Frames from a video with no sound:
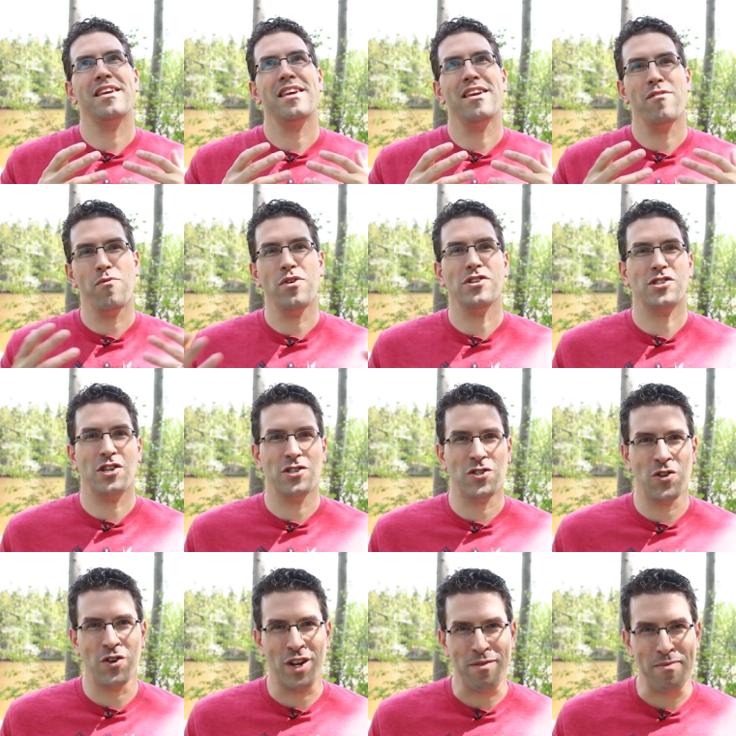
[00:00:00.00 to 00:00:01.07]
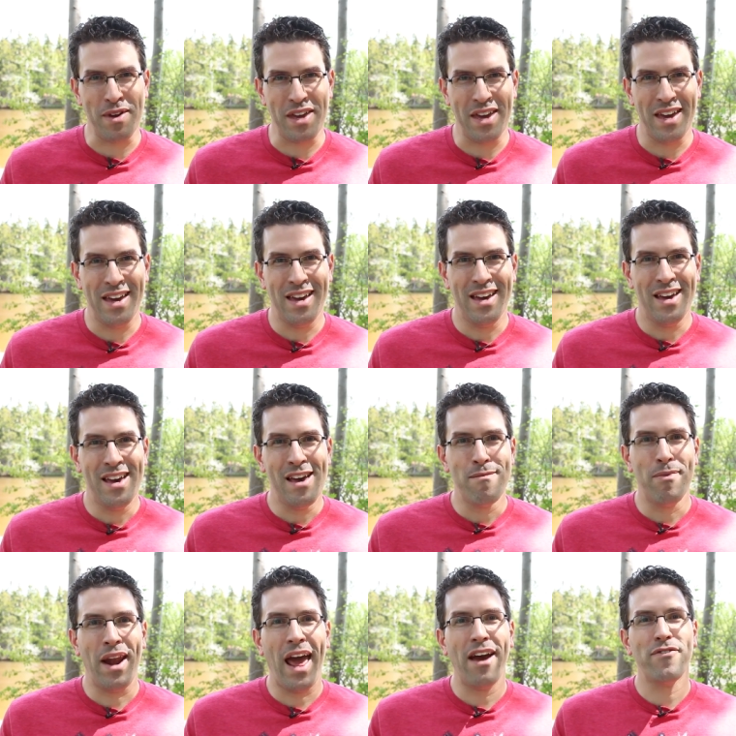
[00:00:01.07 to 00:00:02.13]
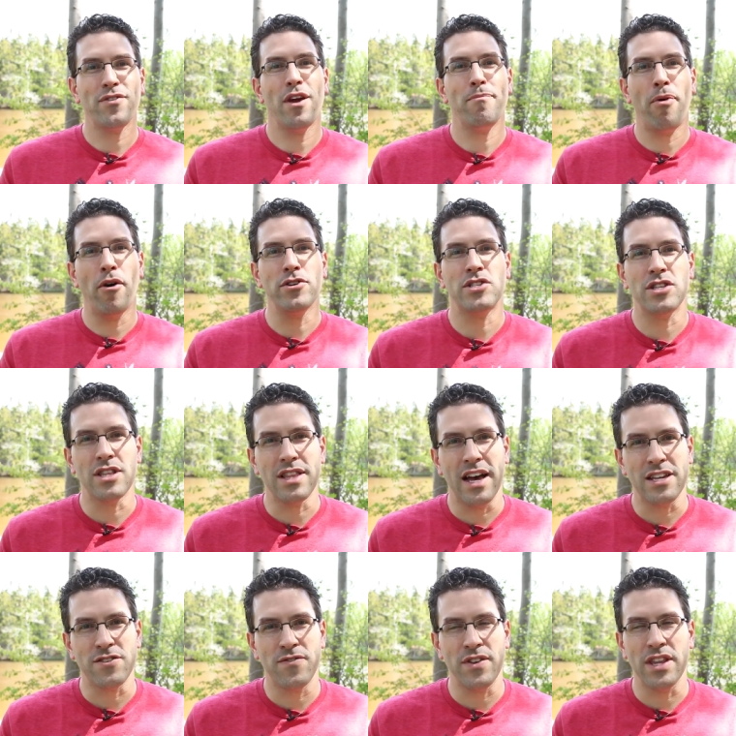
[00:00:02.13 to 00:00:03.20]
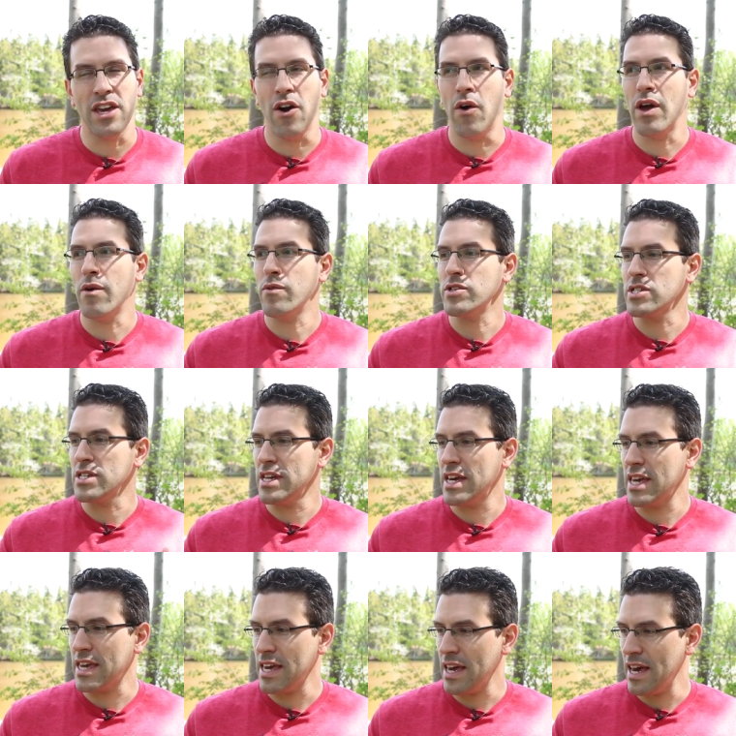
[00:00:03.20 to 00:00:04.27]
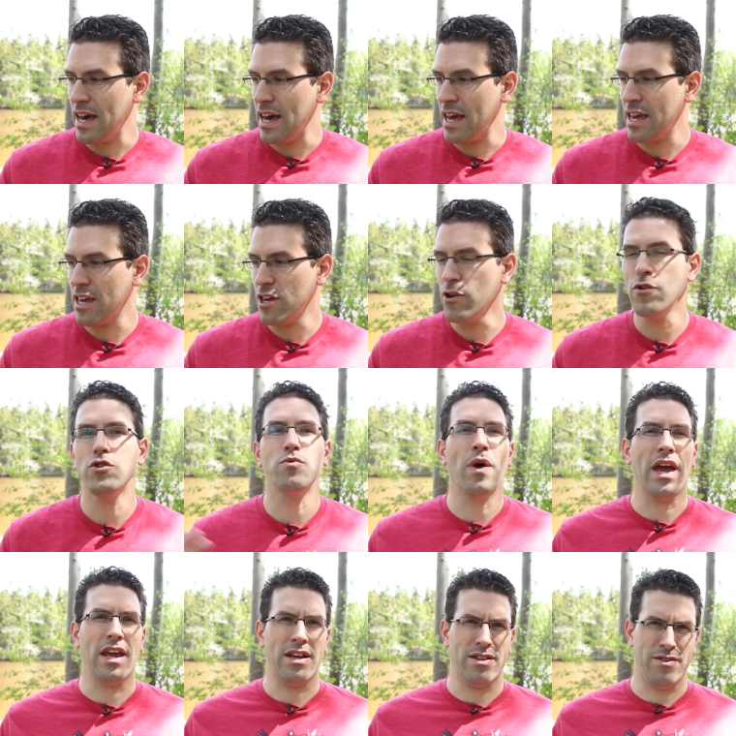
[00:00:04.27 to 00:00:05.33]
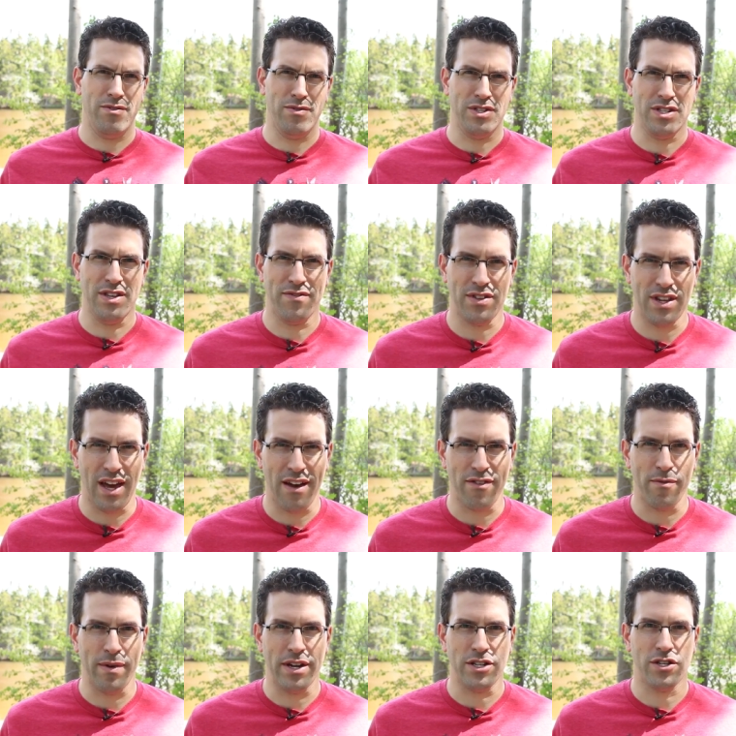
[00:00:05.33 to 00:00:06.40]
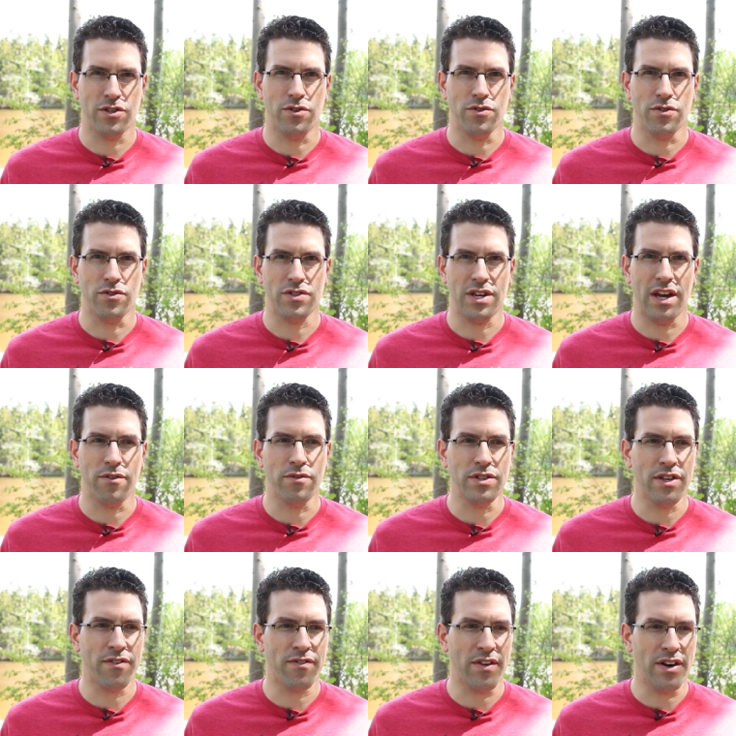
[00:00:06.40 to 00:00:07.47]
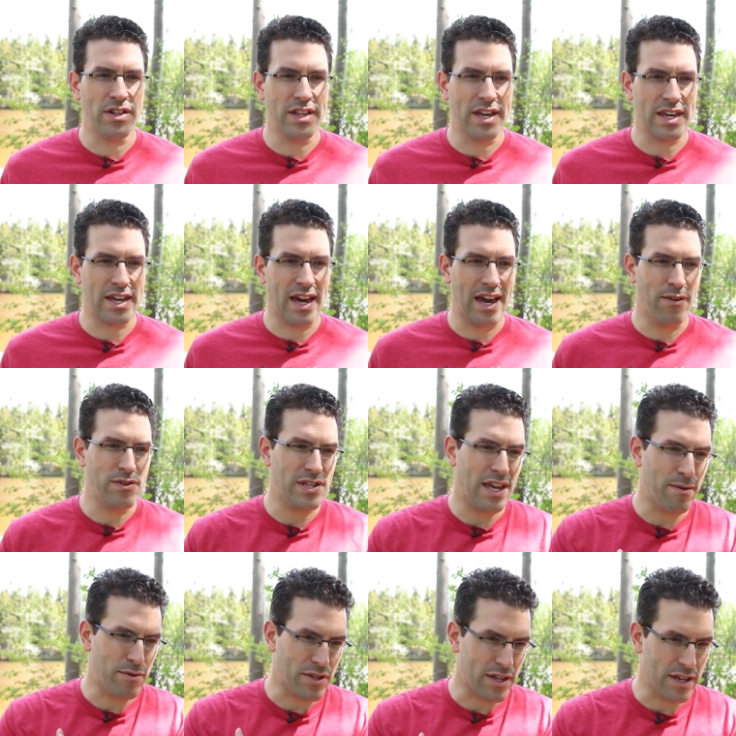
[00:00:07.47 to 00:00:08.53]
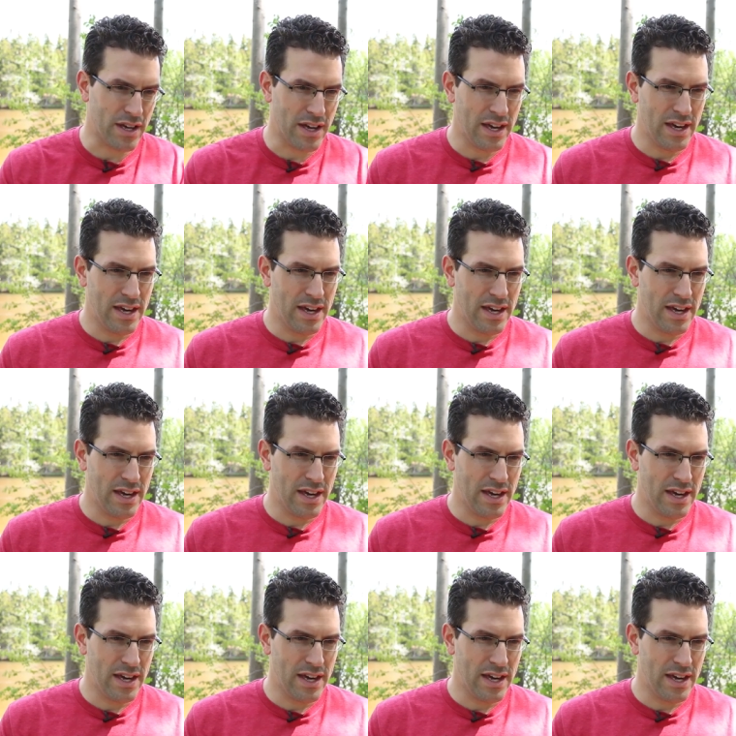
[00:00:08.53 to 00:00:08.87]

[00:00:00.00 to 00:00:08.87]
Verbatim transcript: it was concerning me. But after I posted the last video, it was like a huge weight was lifted off of my shoulders. I really felt like I was able to